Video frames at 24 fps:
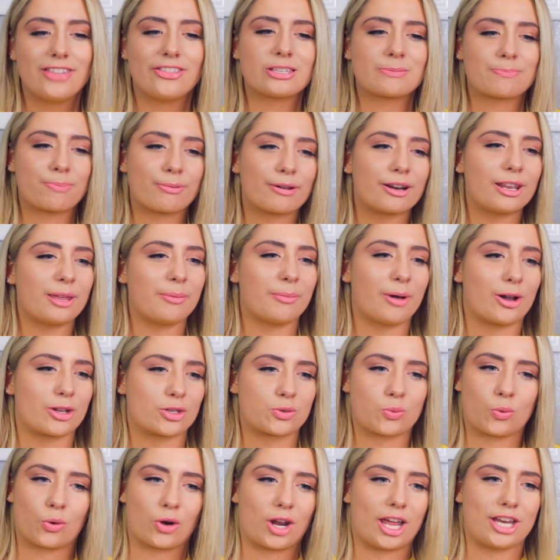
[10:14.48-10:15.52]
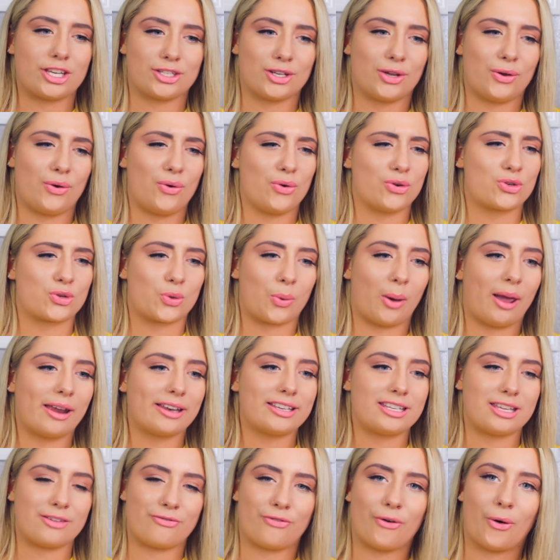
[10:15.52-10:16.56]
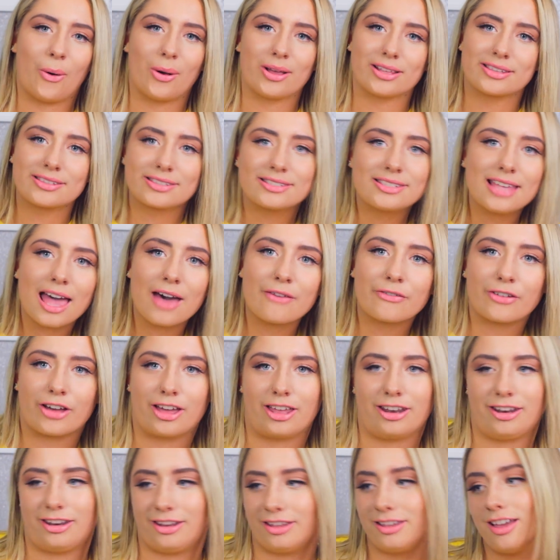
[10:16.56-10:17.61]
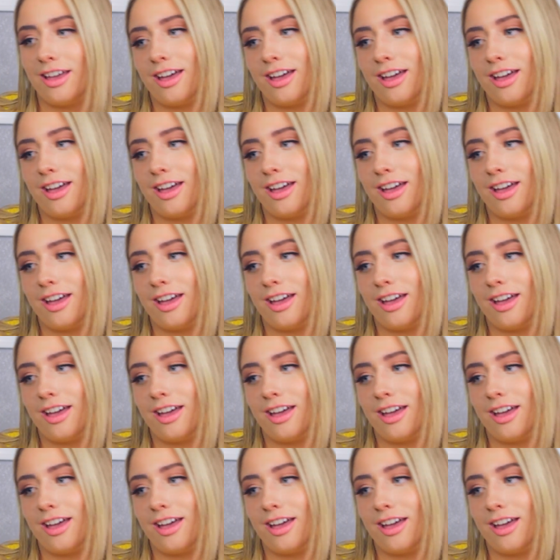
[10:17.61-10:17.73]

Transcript: that's pretty much what I do 24/7.